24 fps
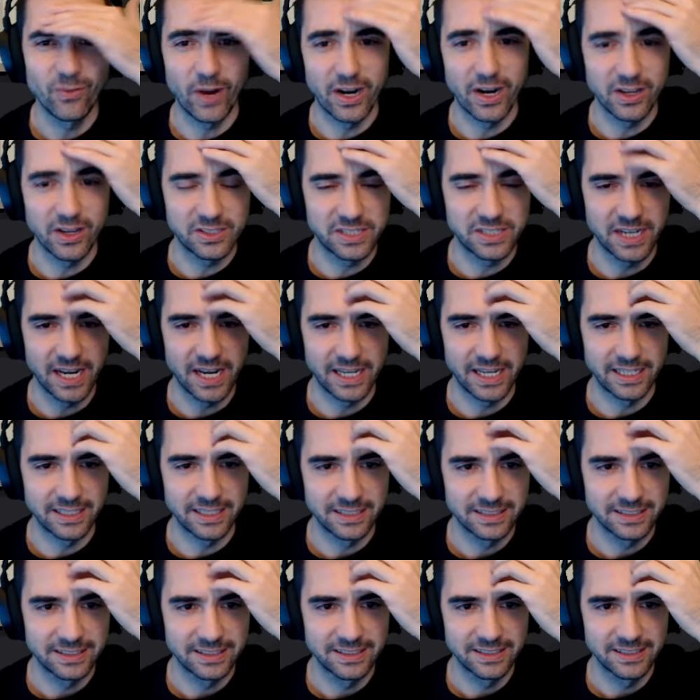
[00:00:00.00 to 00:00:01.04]
Why not tonight?
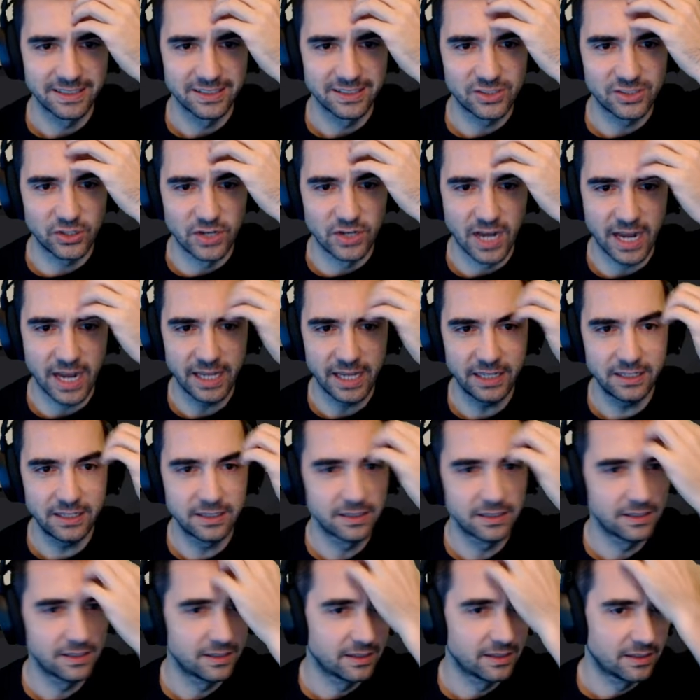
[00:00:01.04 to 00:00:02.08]
Tonight?
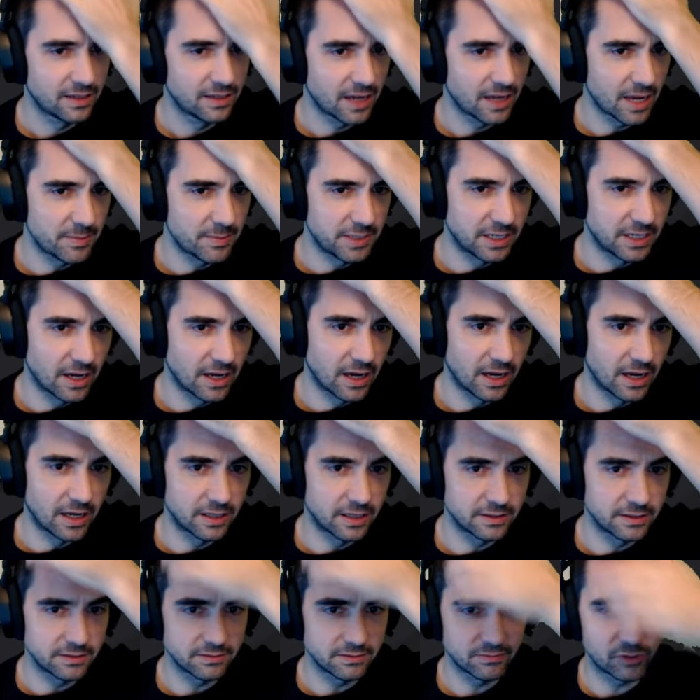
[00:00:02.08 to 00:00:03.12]
I mean,
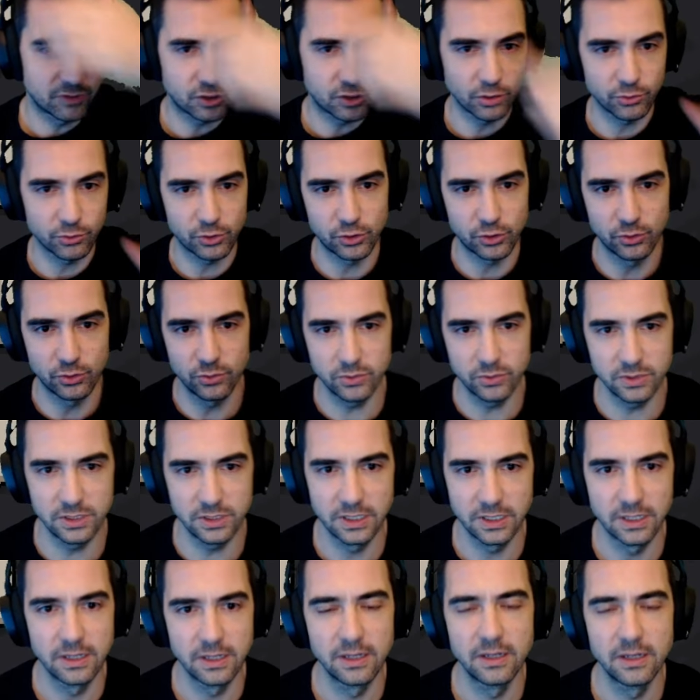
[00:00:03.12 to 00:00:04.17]
uh, so soon?
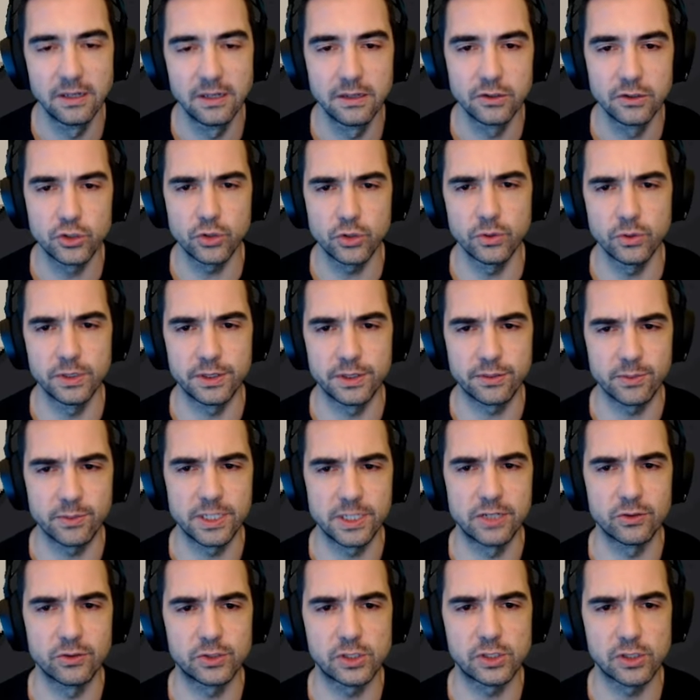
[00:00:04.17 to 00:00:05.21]
Surely three
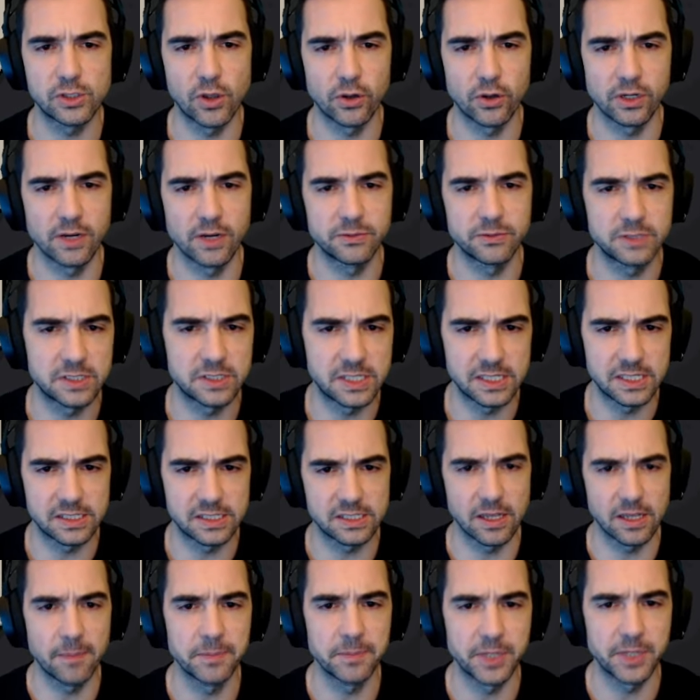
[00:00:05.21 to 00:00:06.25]
years is long enough to see
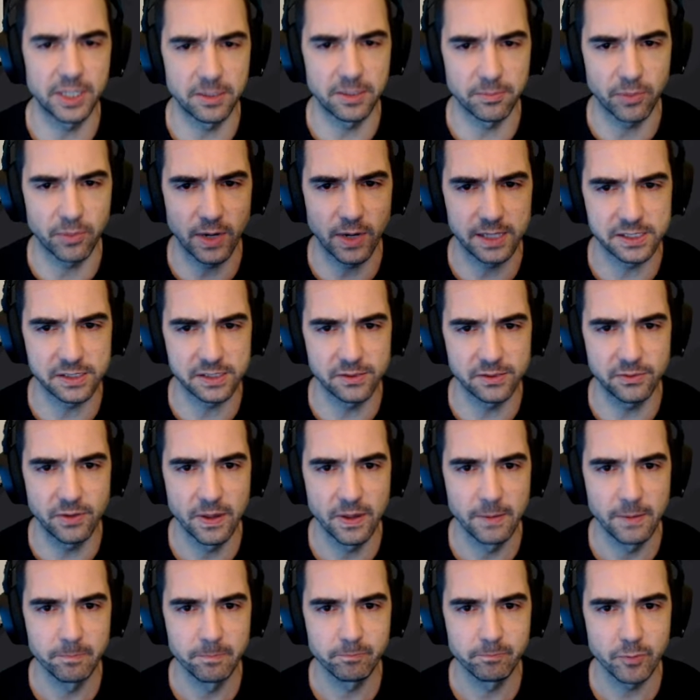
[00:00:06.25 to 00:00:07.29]
something impressive.
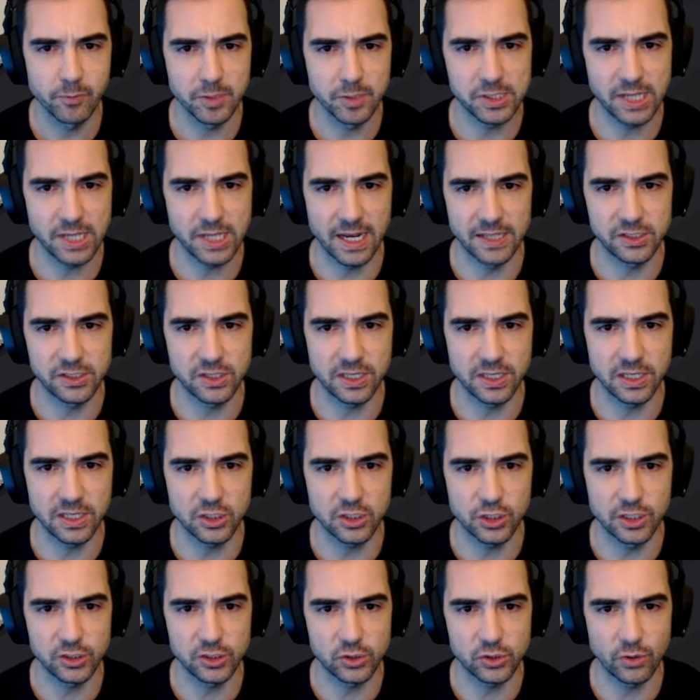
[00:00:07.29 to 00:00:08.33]
Besides, the
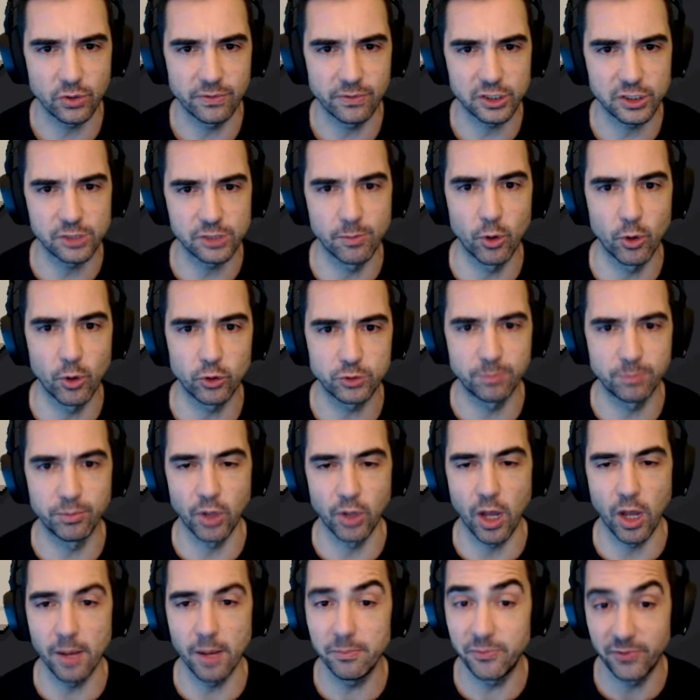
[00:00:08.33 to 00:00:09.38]
kitchen is serving smoked
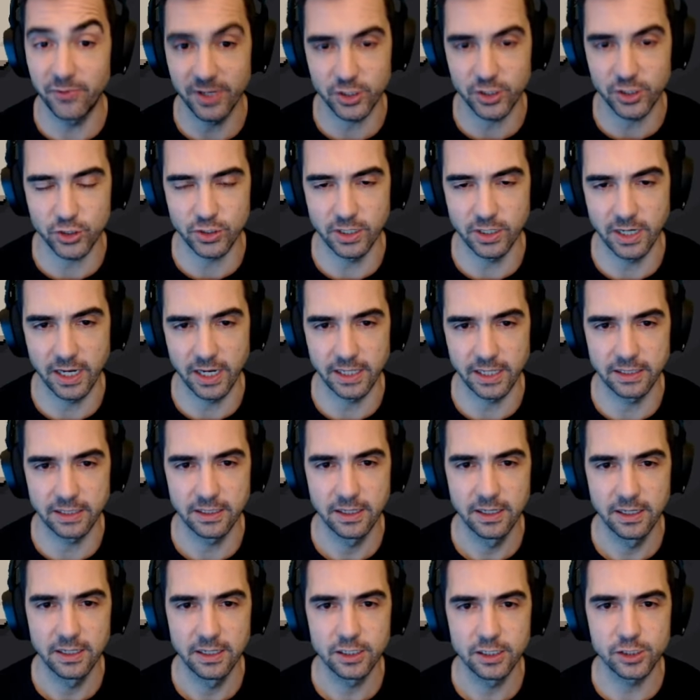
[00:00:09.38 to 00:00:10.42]
blobfish tonight.
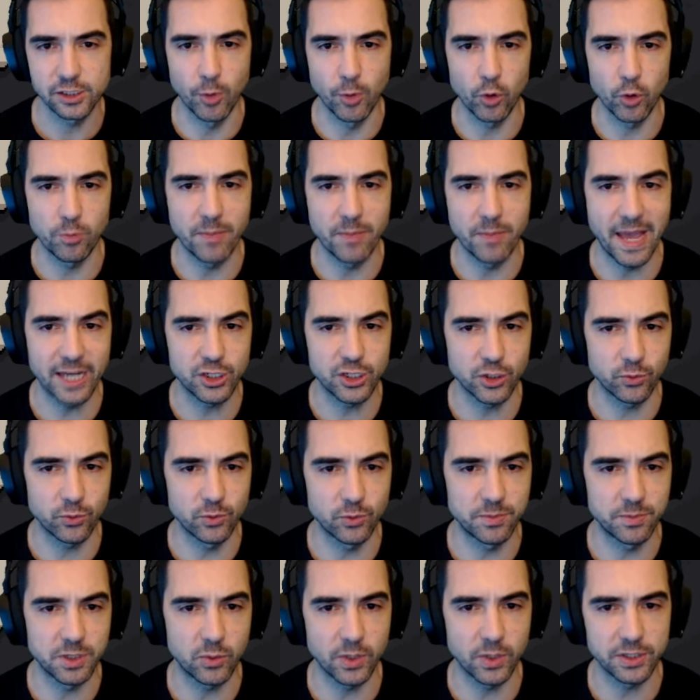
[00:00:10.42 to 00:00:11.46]
Smoke magic
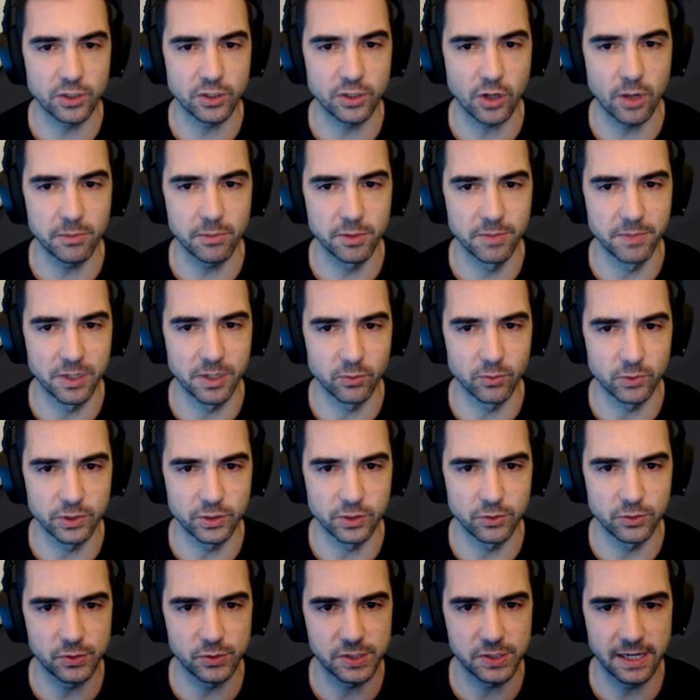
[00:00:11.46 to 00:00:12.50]
would be quite the compliment,
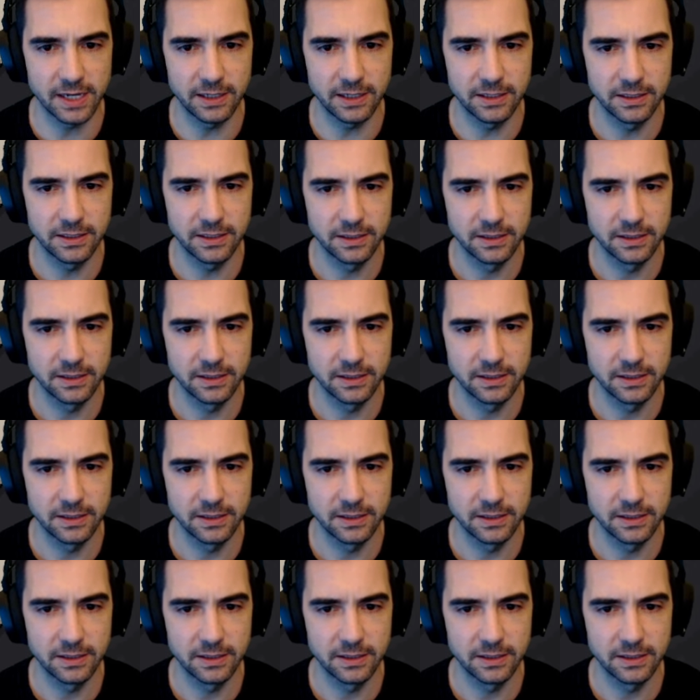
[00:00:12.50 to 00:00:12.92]
wouldn't you say?